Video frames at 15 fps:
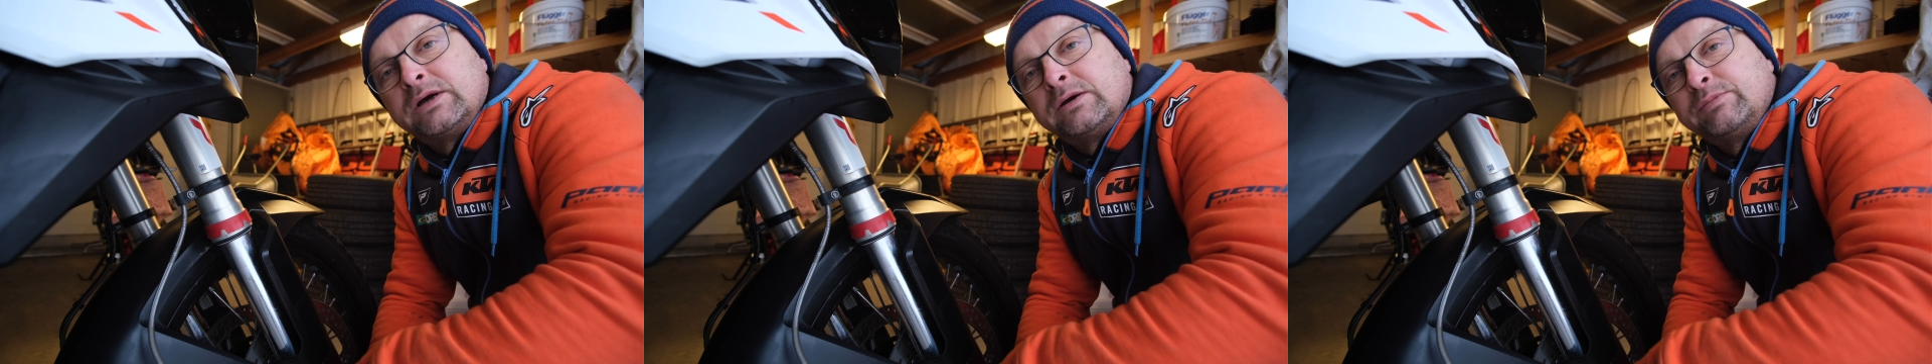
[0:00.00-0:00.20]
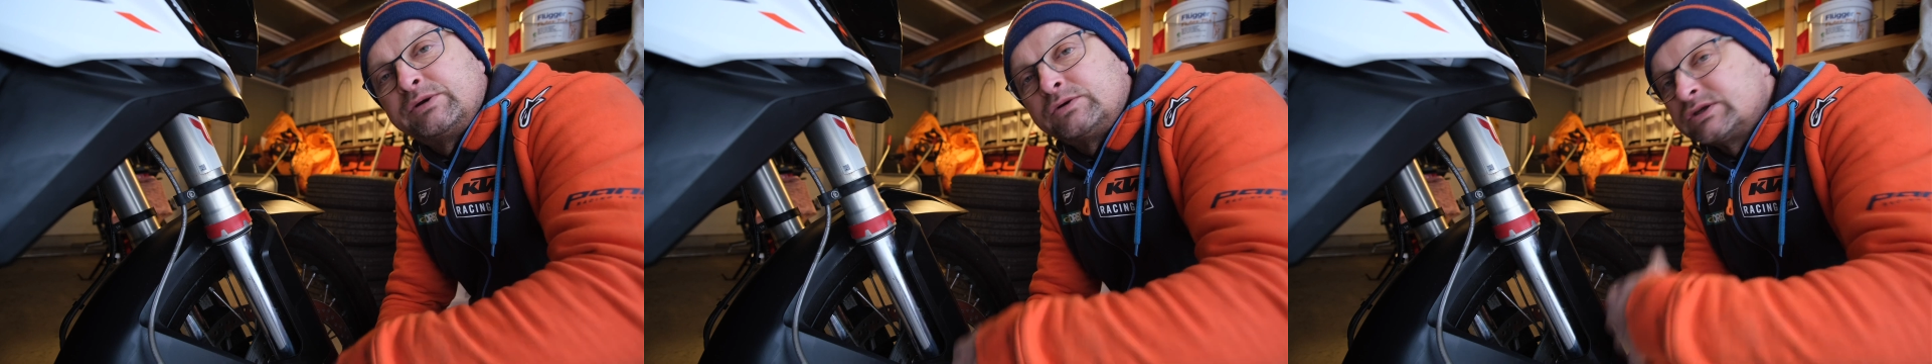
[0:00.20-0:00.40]

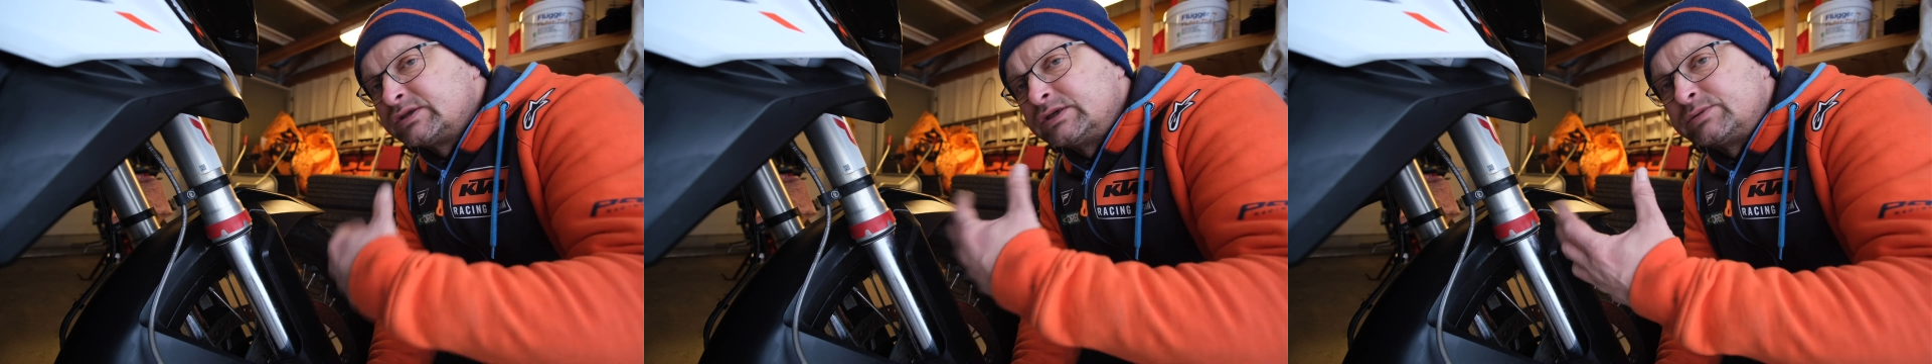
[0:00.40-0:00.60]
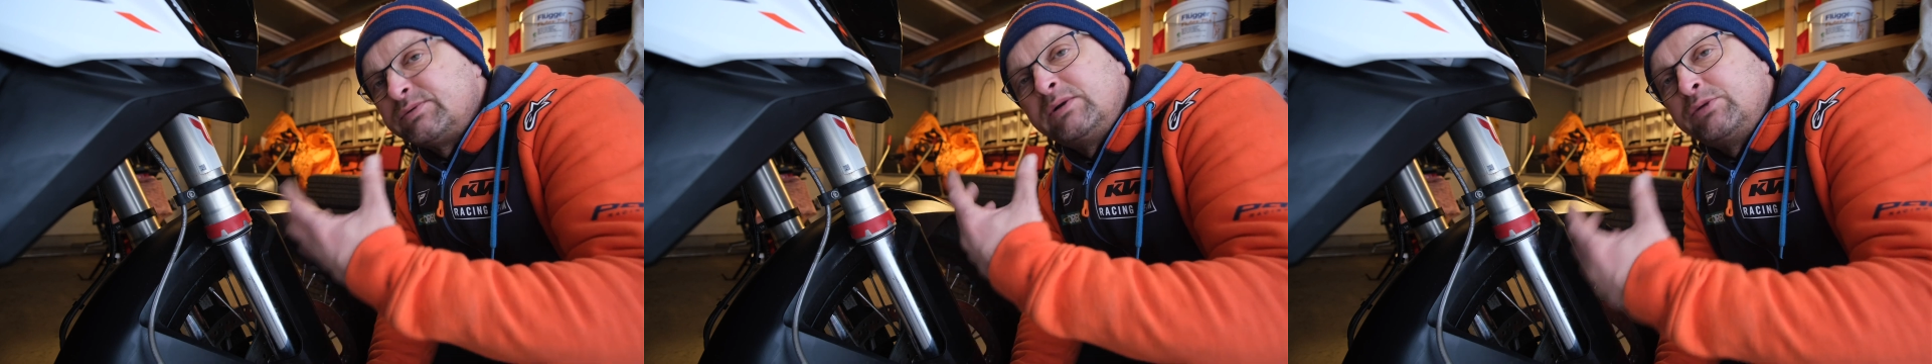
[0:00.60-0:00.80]
because
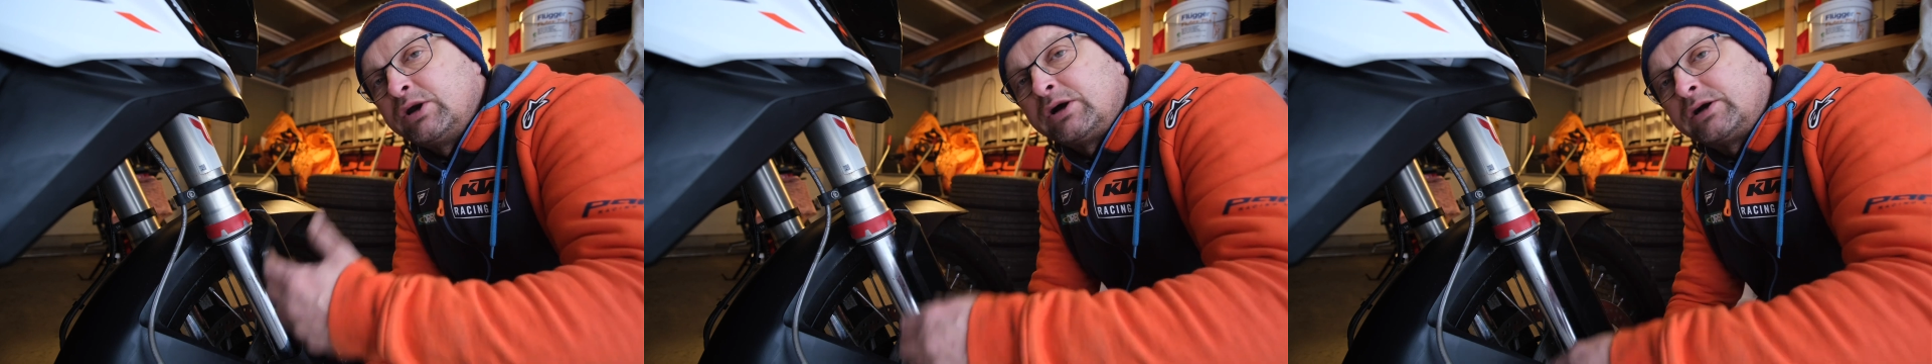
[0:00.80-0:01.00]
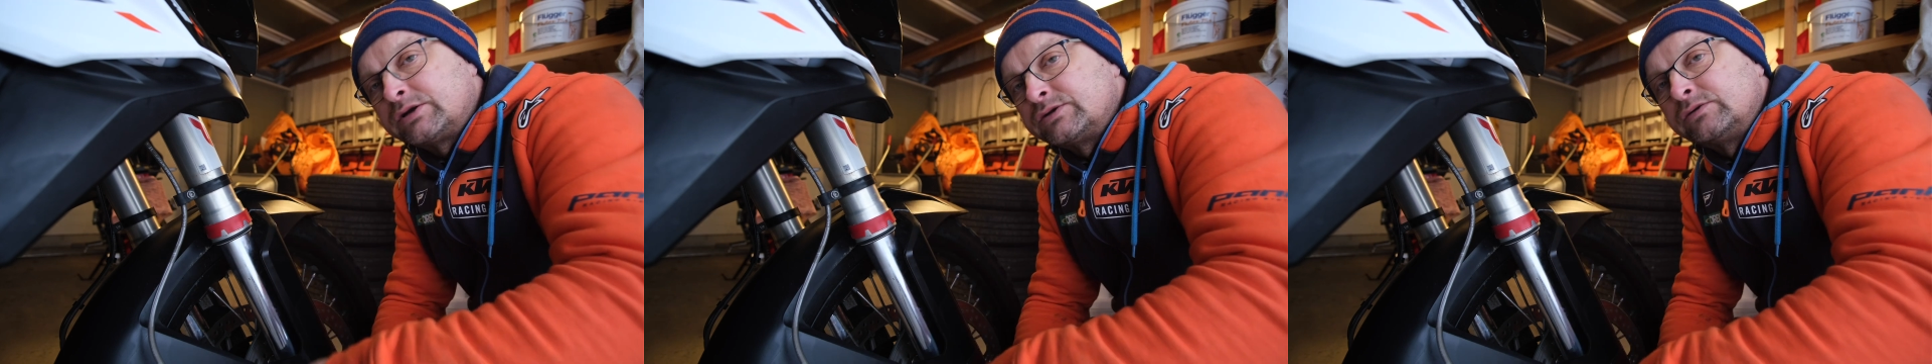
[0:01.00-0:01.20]
these will be
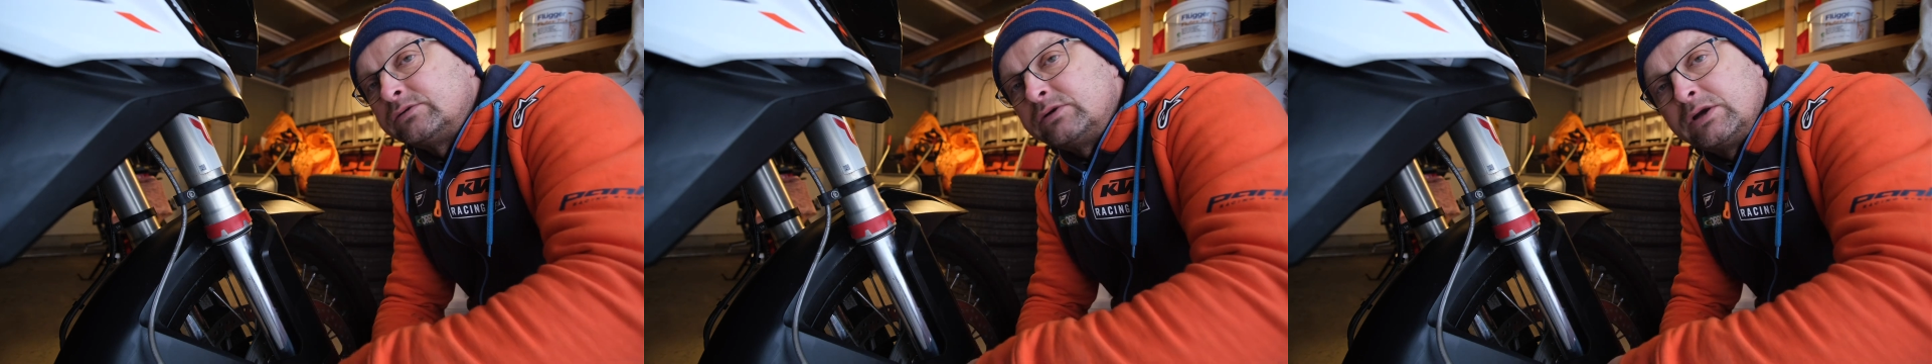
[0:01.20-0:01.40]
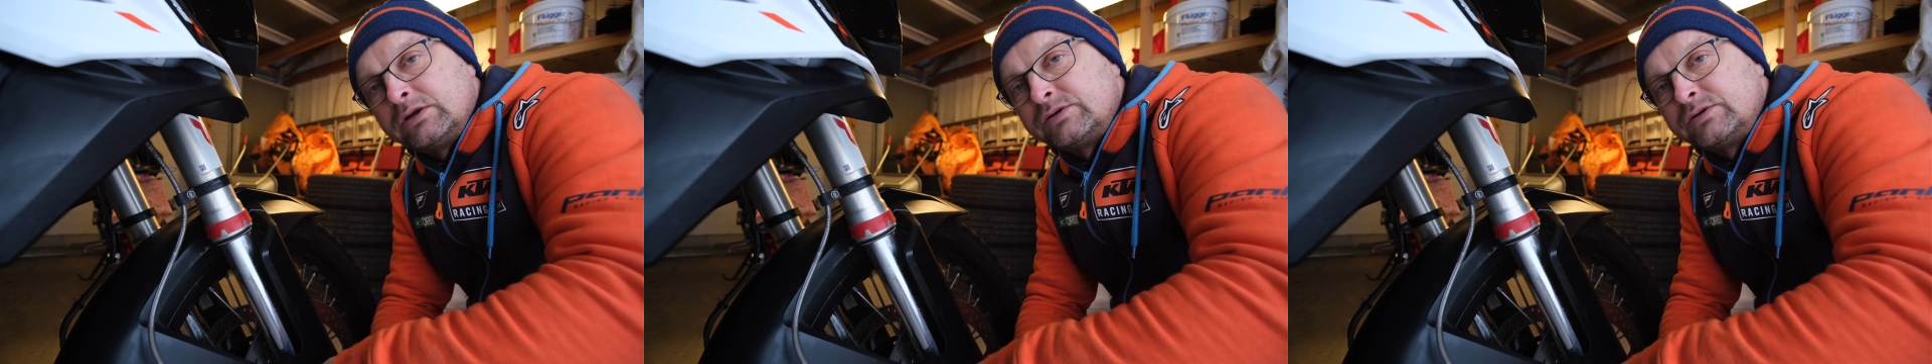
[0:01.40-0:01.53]
hard to